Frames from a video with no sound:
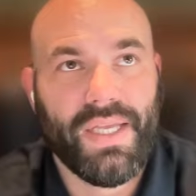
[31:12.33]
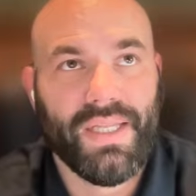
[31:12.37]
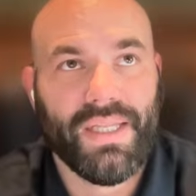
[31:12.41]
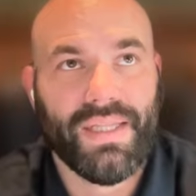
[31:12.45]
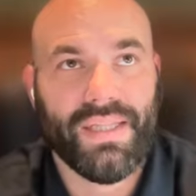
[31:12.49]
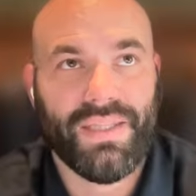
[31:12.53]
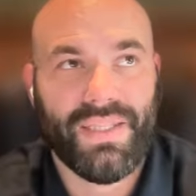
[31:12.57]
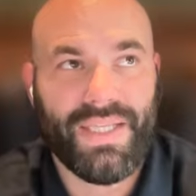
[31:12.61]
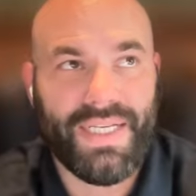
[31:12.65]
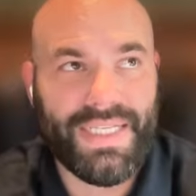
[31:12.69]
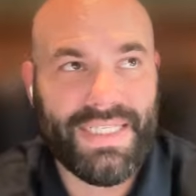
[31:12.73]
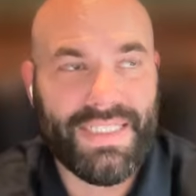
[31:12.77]

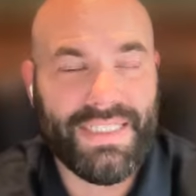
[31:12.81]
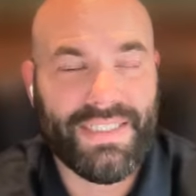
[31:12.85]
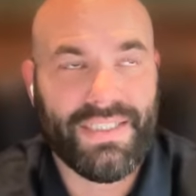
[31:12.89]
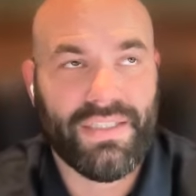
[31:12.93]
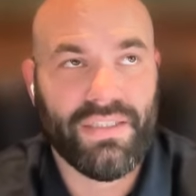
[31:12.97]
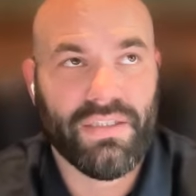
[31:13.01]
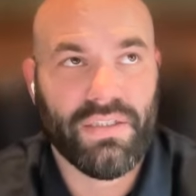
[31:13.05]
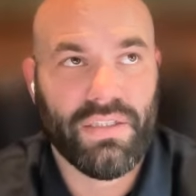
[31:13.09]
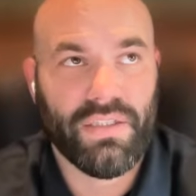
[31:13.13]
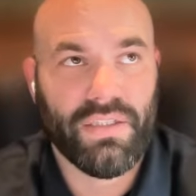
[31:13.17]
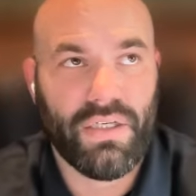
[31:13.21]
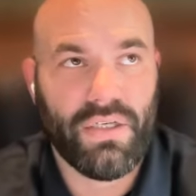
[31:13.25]
light
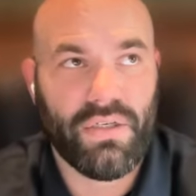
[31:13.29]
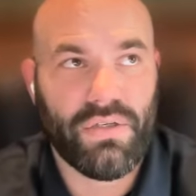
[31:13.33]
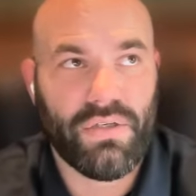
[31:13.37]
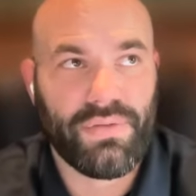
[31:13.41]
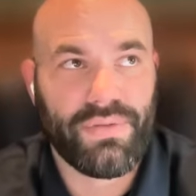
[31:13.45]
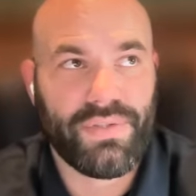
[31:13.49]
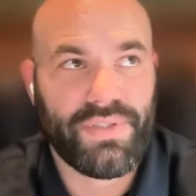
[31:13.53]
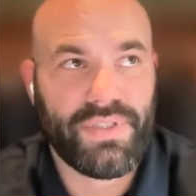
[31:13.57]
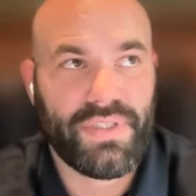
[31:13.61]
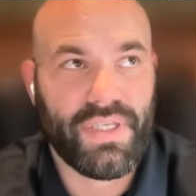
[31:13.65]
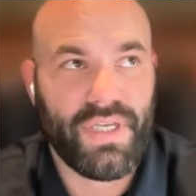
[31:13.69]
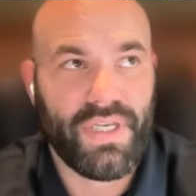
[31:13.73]

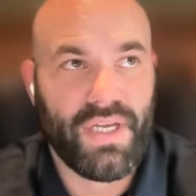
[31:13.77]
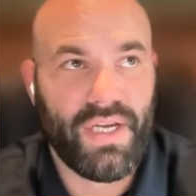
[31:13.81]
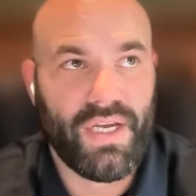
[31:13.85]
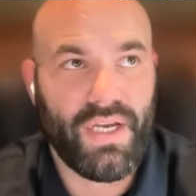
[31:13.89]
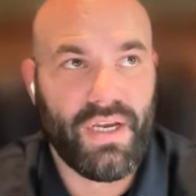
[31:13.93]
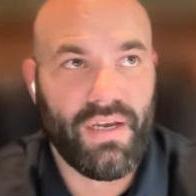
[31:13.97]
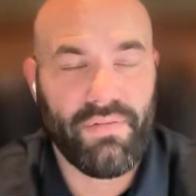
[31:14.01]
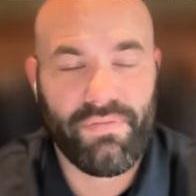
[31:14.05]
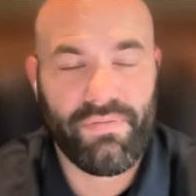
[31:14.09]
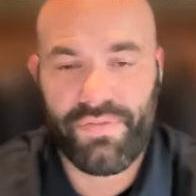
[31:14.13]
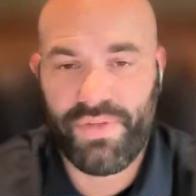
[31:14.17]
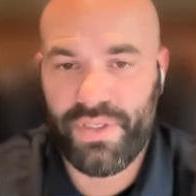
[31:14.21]
loads
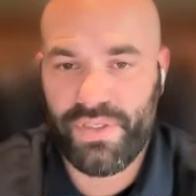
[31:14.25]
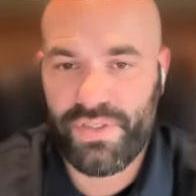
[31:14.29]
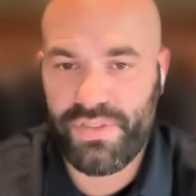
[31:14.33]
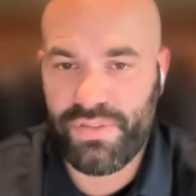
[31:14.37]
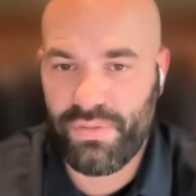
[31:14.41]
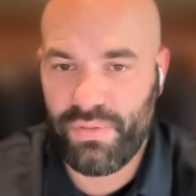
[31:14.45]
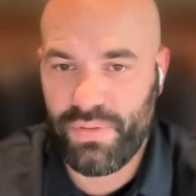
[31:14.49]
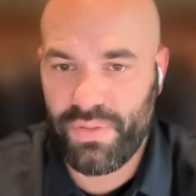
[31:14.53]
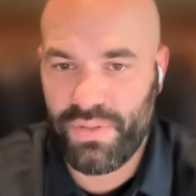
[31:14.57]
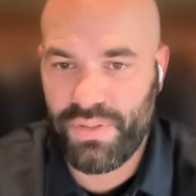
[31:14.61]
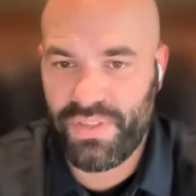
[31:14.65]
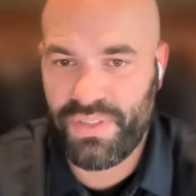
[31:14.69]
of the
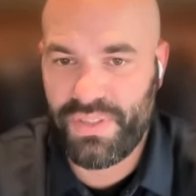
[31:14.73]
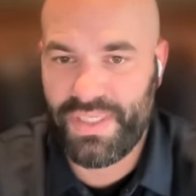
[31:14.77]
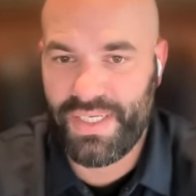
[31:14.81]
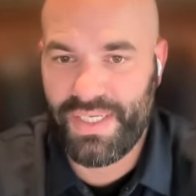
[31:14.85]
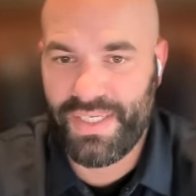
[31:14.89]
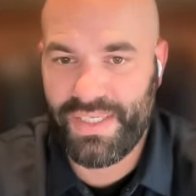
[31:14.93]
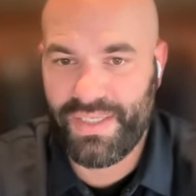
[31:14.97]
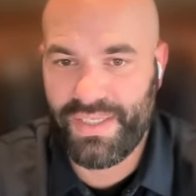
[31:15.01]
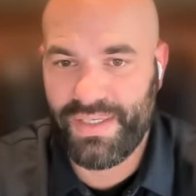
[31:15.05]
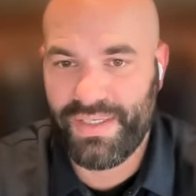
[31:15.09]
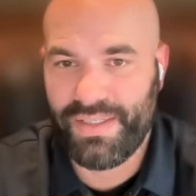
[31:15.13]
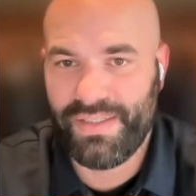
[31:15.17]
source
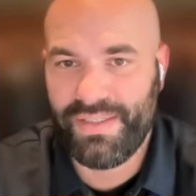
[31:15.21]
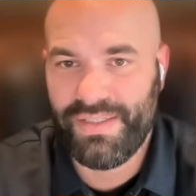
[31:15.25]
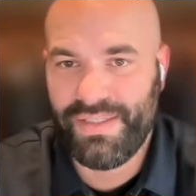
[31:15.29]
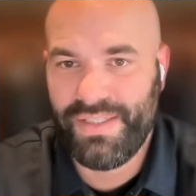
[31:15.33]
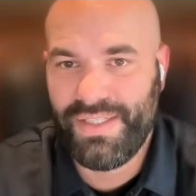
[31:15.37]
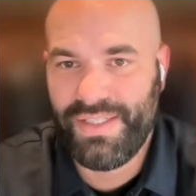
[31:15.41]
data